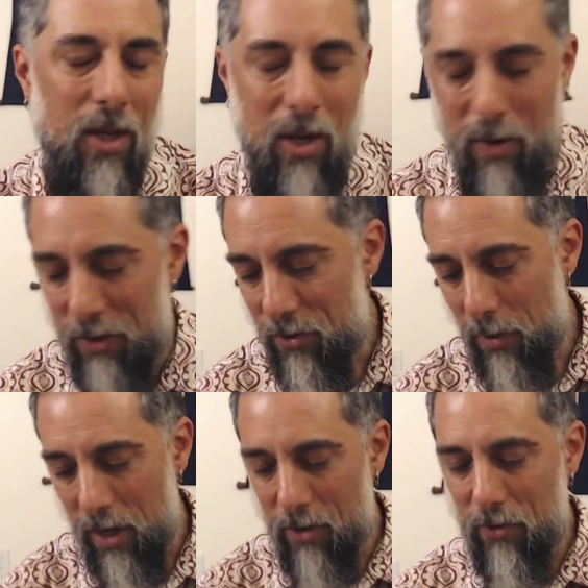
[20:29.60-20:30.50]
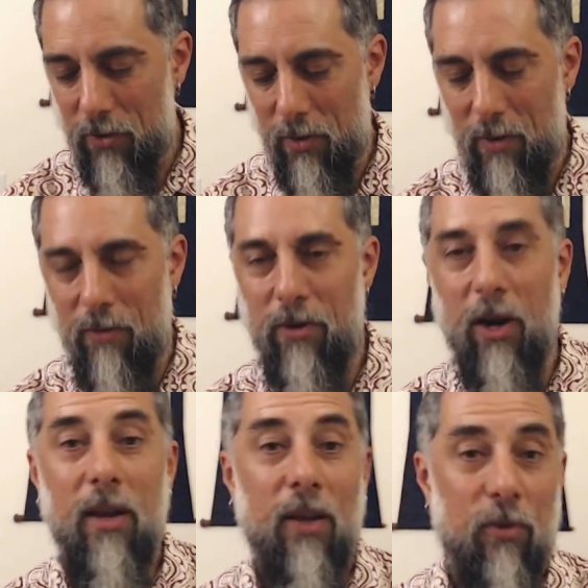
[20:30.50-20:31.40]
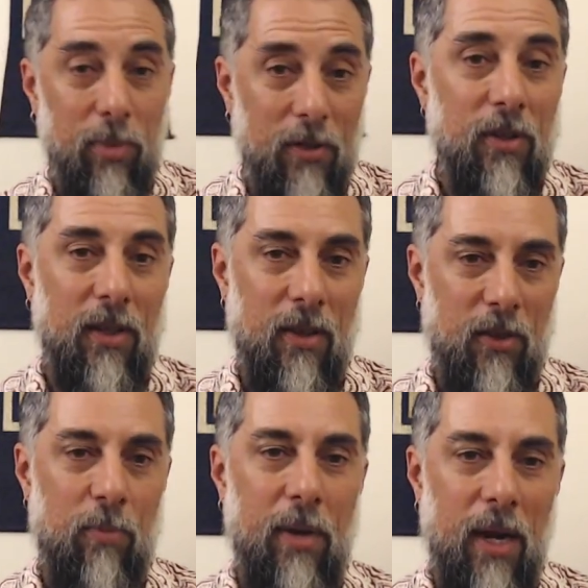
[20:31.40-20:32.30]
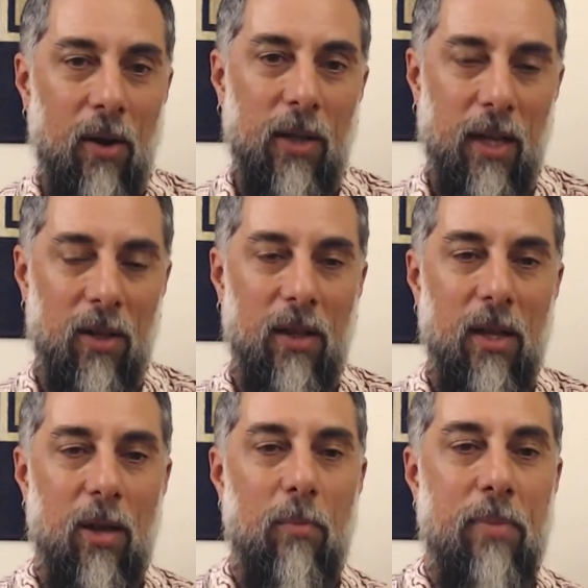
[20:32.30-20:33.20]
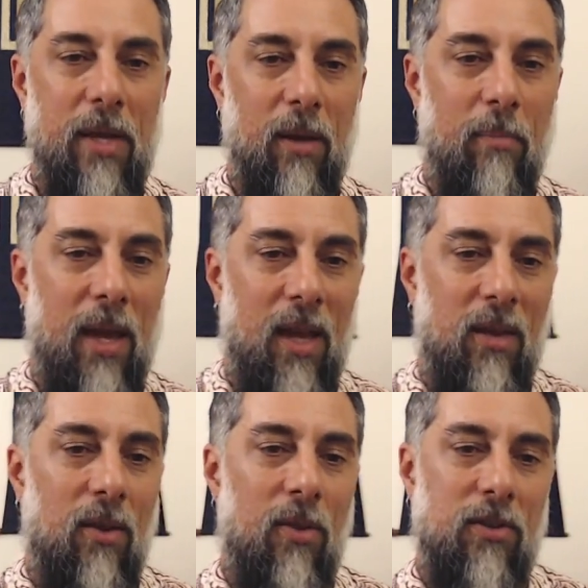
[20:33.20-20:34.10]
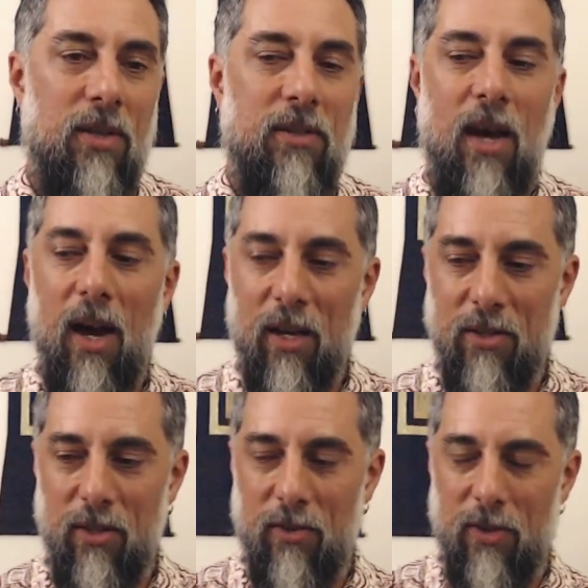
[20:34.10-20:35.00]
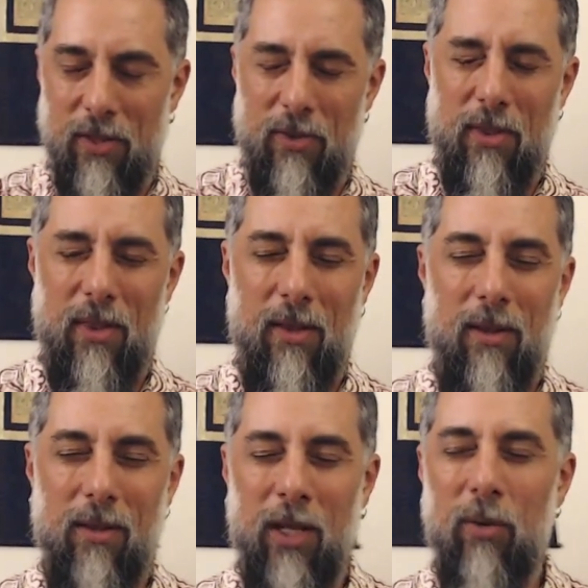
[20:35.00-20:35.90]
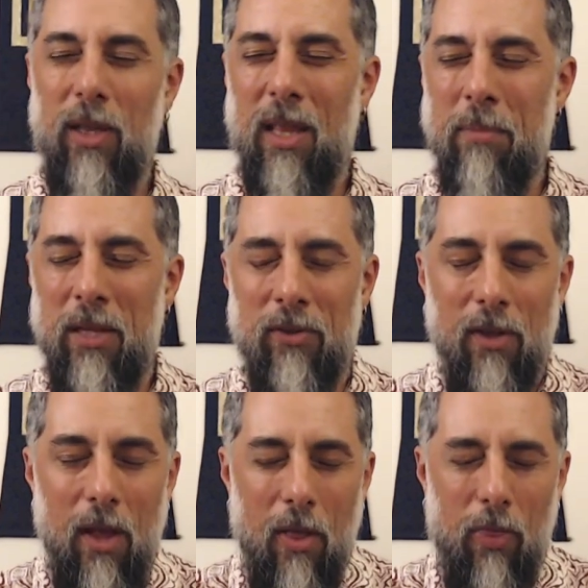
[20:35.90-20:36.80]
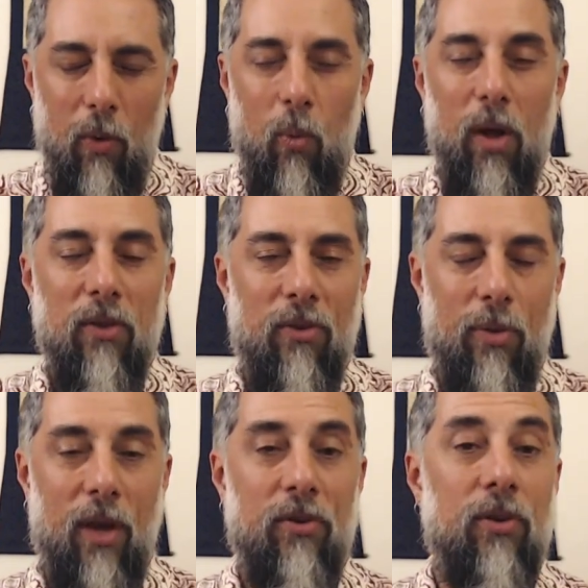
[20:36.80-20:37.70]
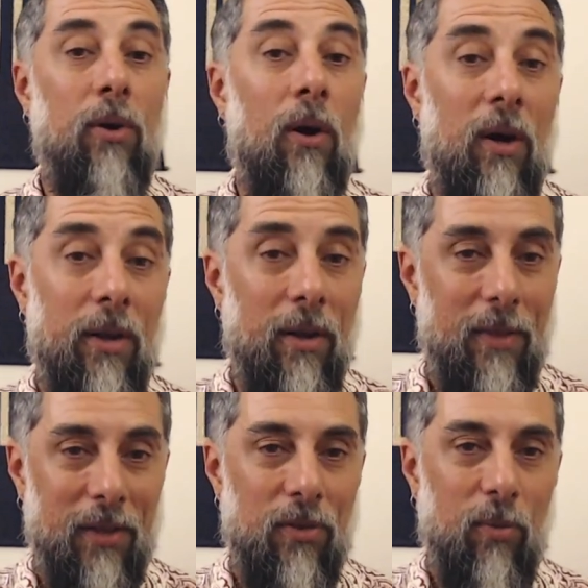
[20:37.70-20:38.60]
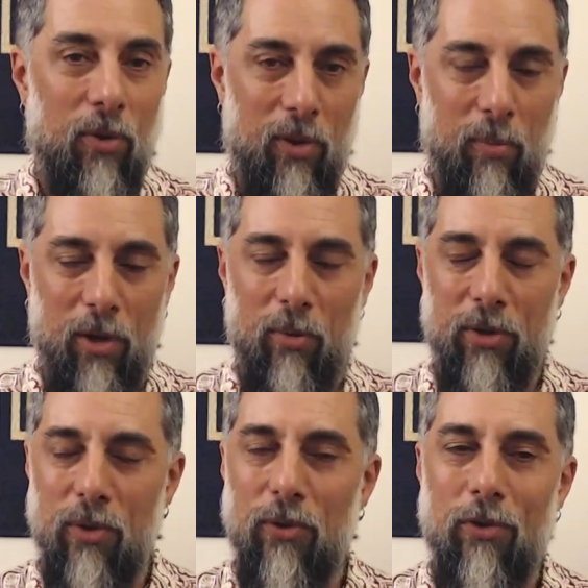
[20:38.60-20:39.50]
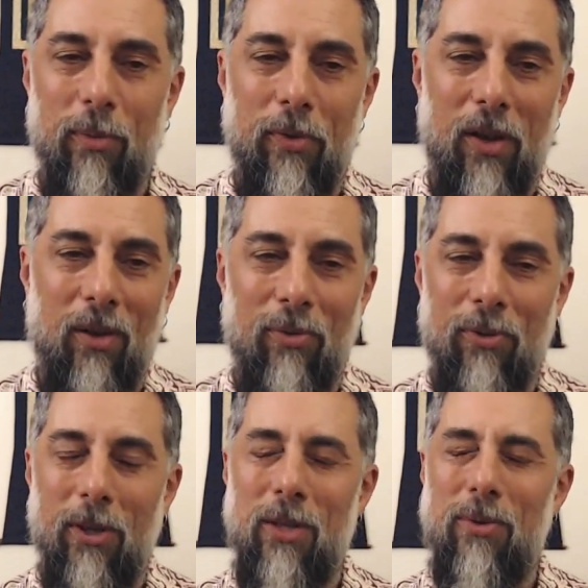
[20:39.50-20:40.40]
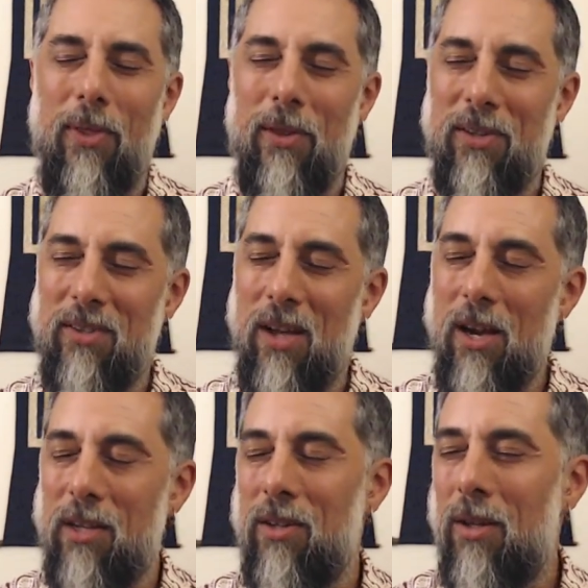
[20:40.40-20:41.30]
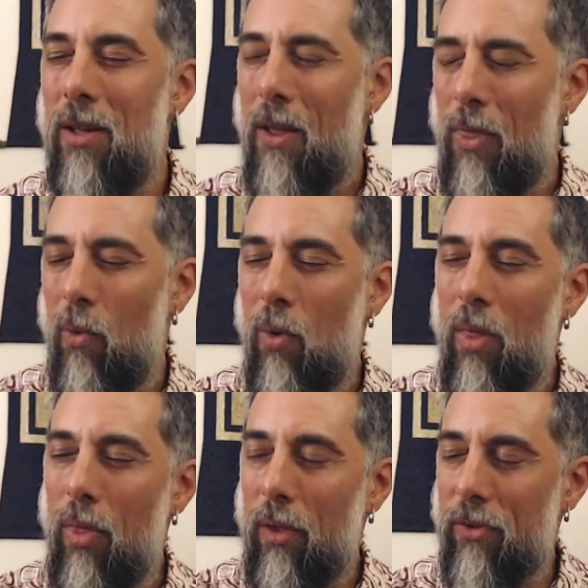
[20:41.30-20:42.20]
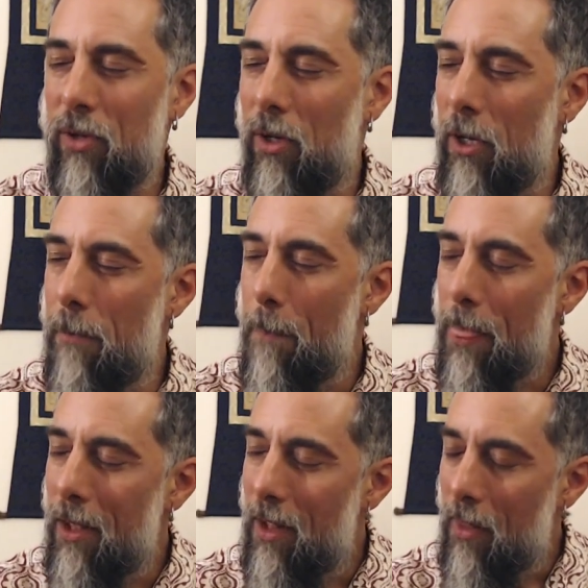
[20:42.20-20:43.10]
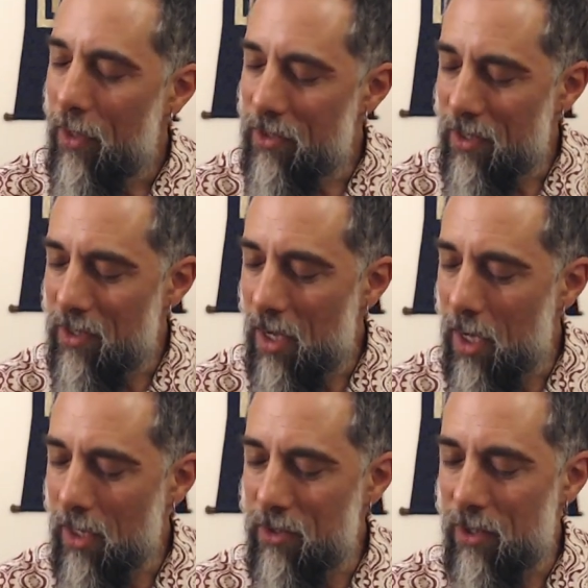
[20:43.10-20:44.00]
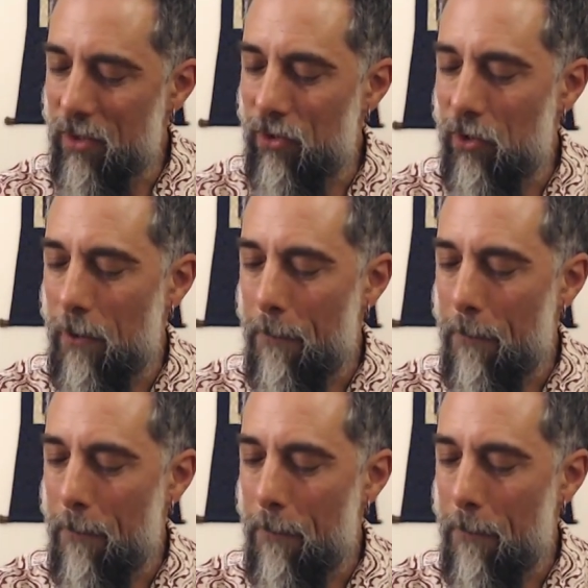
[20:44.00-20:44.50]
Right, so there's very explicitly this parallel being made. The Tathagatas, that means the ones thus gone. That's the word the Buddha would use for himself. You'd say the Tathagata, the one thus gone. The Tathagatas